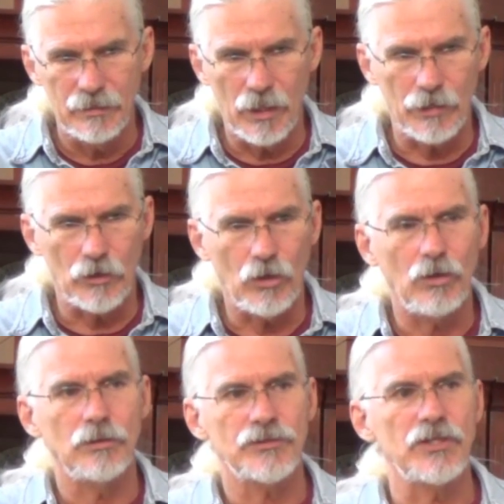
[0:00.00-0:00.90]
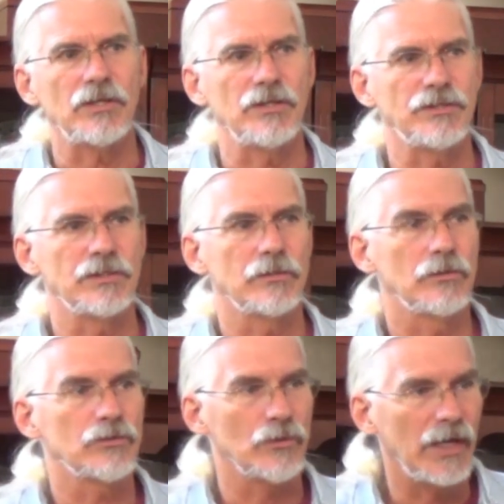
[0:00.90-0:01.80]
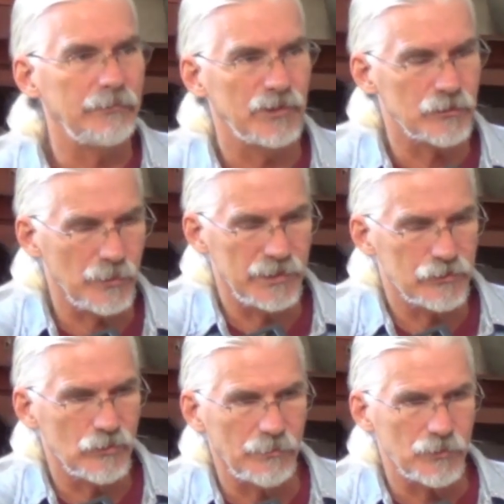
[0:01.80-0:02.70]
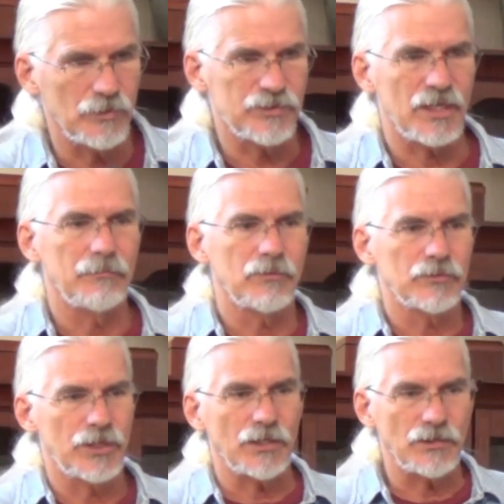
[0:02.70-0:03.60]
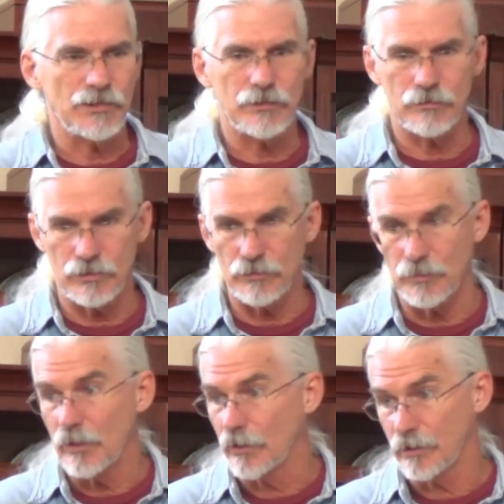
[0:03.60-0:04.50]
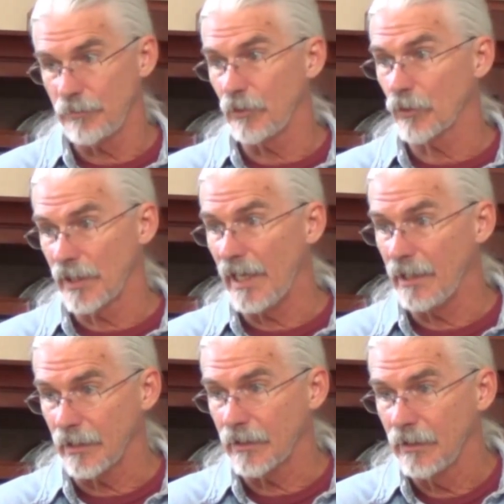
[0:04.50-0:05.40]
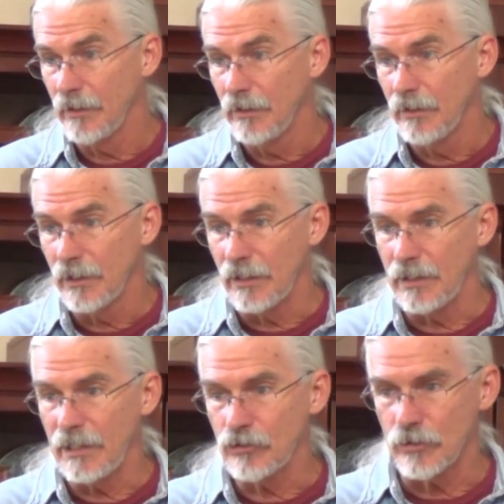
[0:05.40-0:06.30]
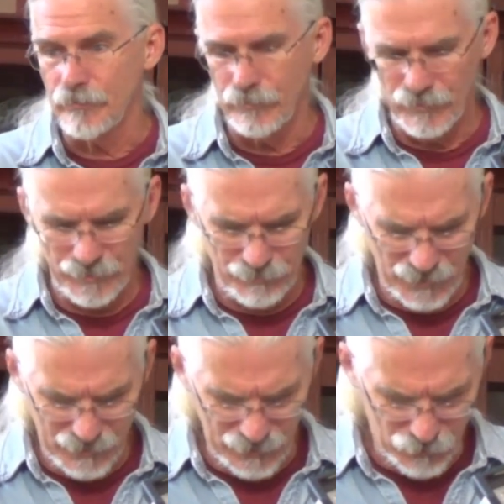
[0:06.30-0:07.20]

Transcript: Not all sicknesses are described this way in Scripture, and some sicknesses are just regarded to be organic in nature. But